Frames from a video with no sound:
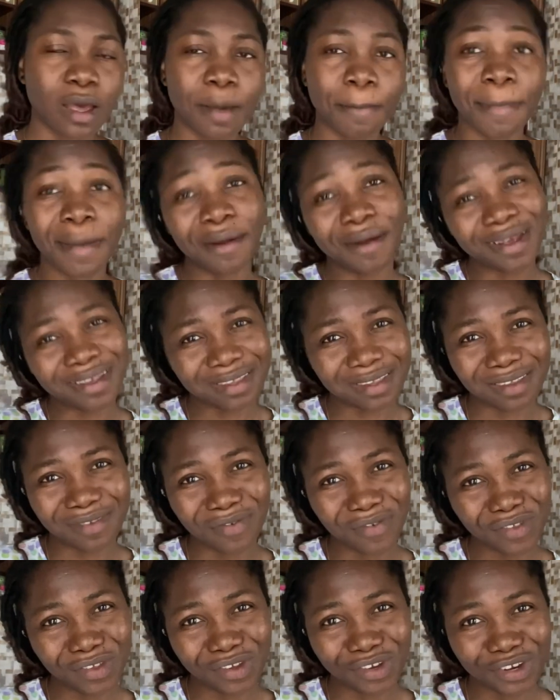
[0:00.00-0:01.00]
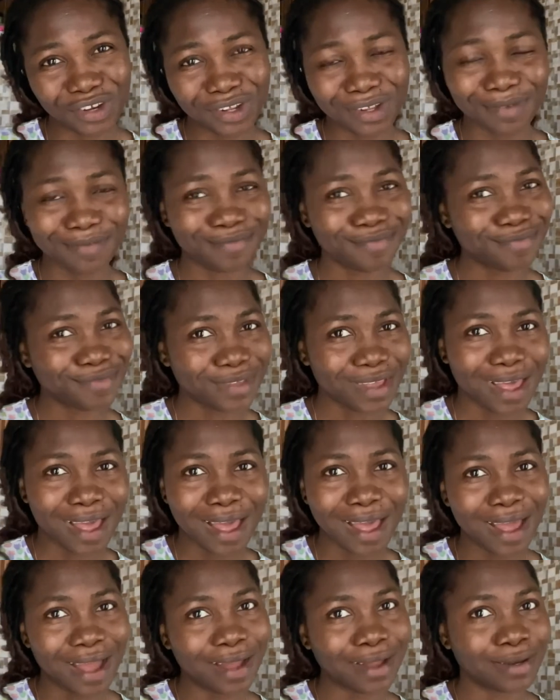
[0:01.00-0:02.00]
My rice is finished.
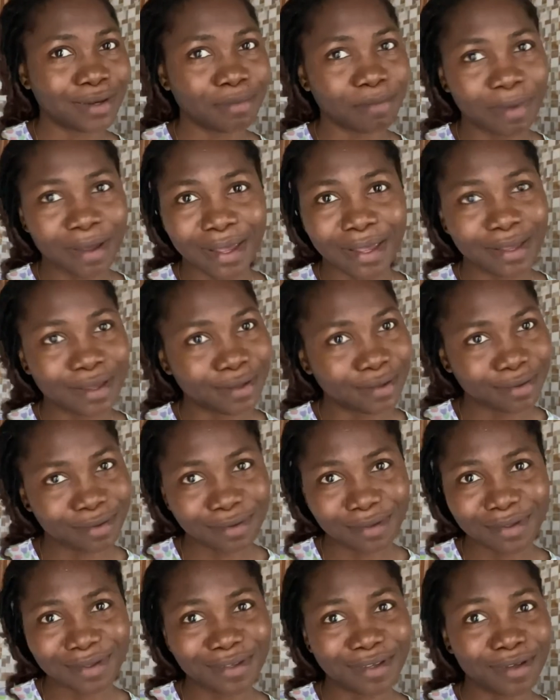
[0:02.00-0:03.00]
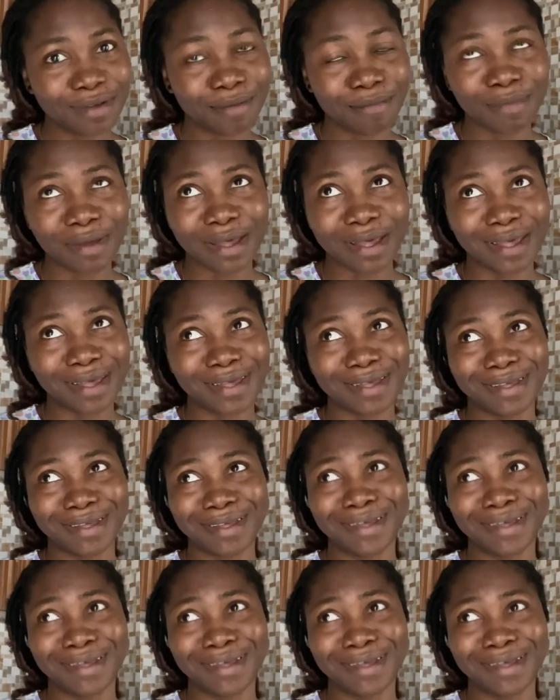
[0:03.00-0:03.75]
And my my